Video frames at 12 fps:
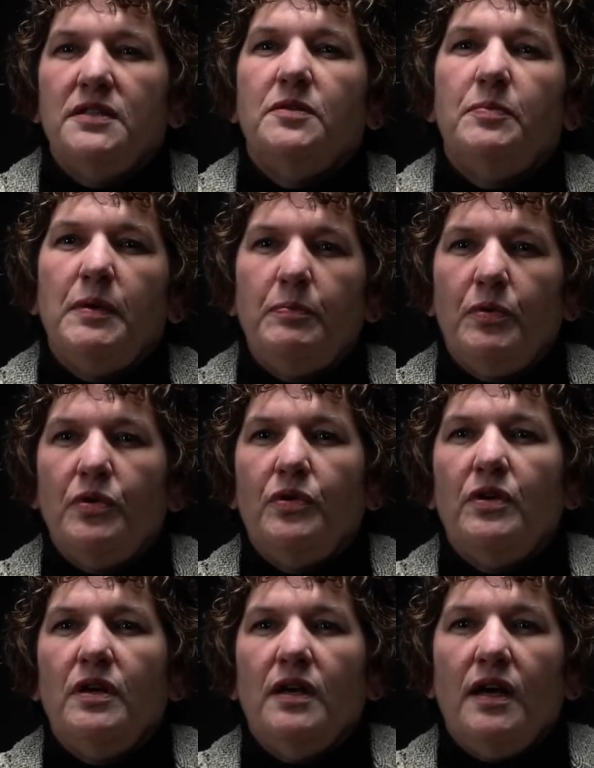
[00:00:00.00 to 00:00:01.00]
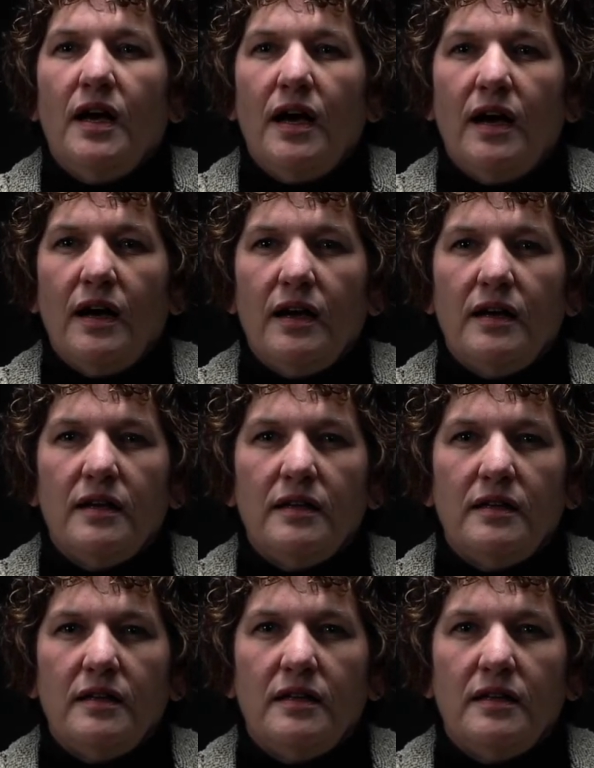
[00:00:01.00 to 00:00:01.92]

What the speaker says: to people. I